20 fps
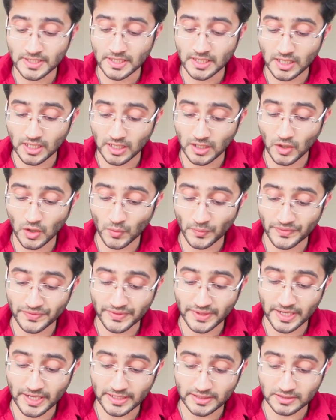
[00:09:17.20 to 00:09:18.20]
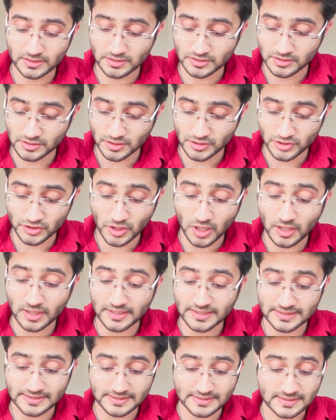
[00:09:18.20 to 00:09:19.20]
Along with that, the
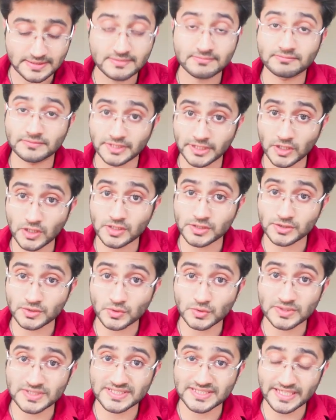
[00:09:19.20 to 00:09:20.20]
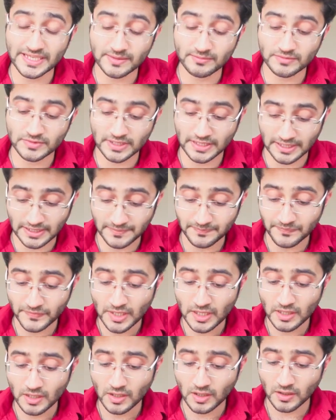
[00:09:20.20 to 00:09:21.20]
chocolates, they also do the same thing,
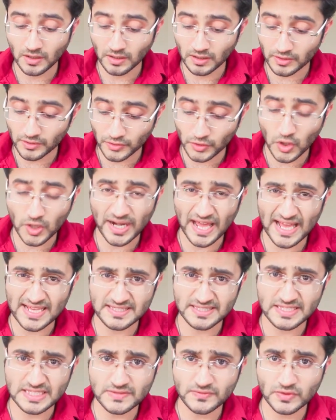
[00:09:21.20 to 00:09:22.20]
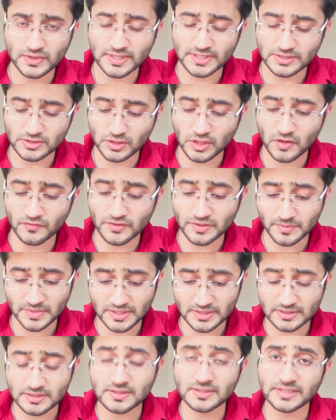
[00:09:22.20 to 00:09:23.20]
although not as severe as coffee, but
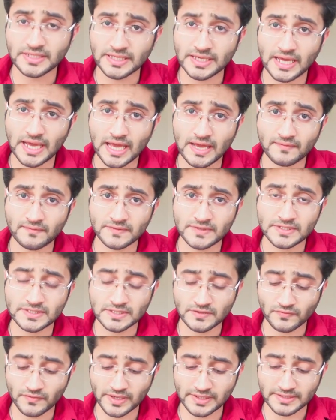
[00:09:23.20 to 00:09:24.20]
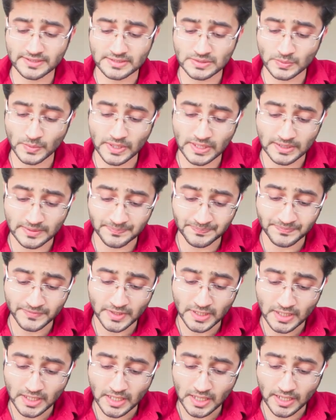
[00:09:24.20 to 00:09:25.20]
they have this effect as well.
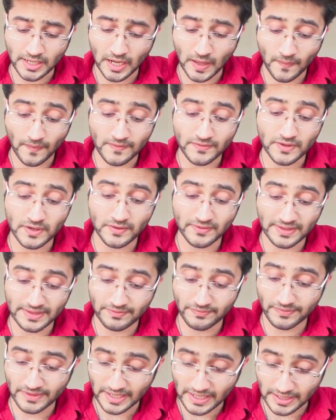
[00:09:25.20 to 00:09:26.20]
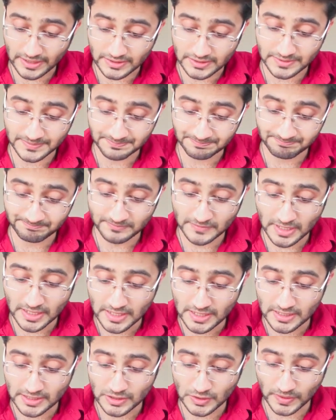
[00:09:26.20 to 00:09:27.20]
Now other than that,
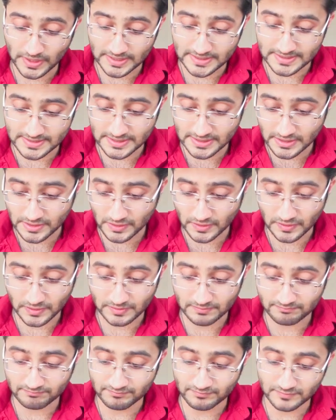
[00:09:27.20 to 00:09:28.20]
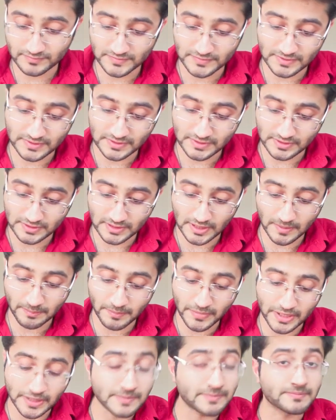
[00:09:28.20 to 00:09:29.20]
you can see here,
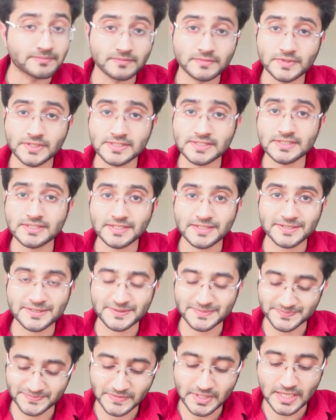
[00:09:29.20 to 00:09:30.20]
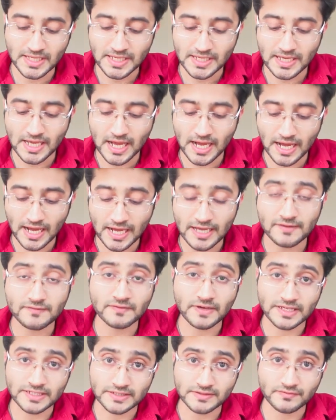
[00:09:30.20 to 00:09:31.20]
yummy, isn't it? High
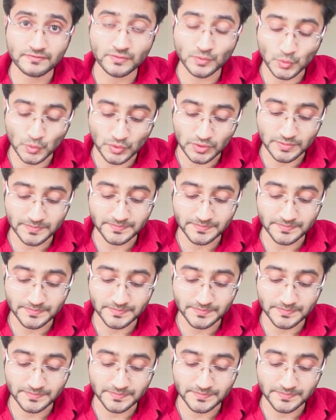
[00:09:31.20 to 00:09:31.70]
fatty food.